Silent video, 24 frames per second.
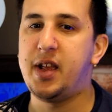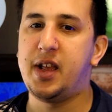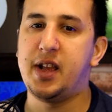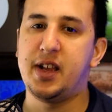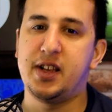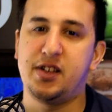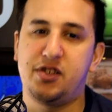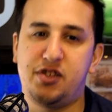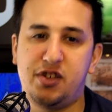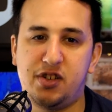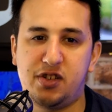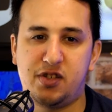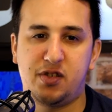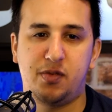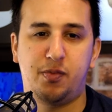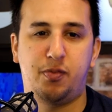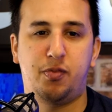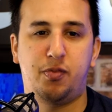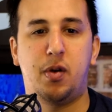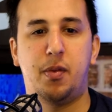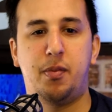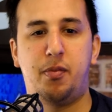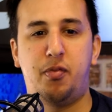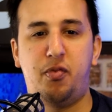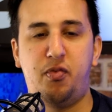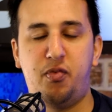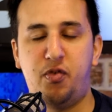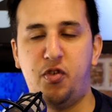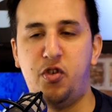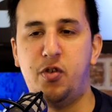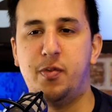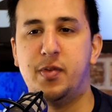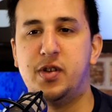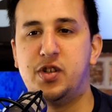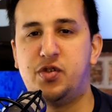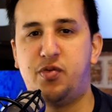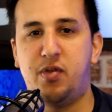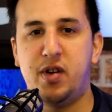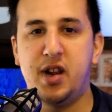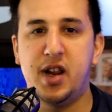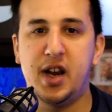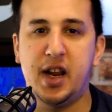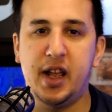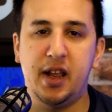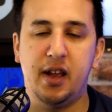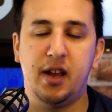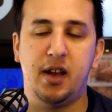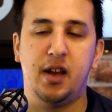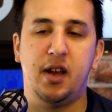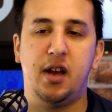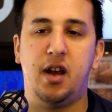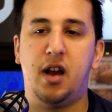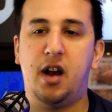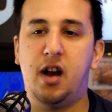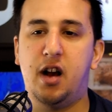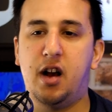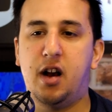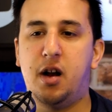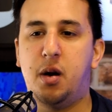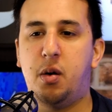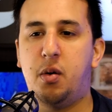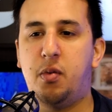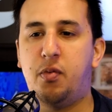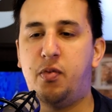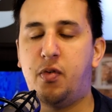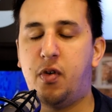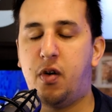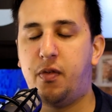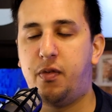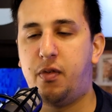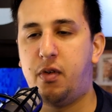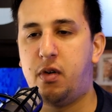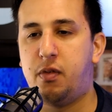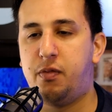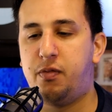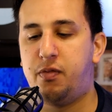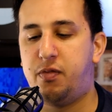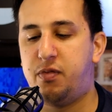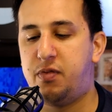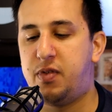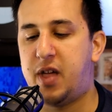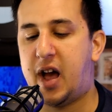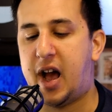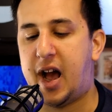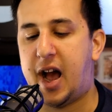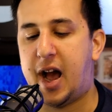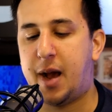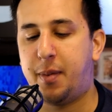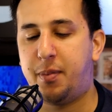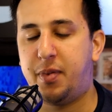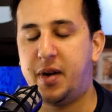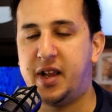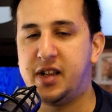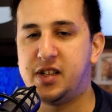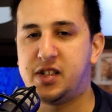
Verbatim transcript: It's just rumors, really, uh, of, of, of, that happening.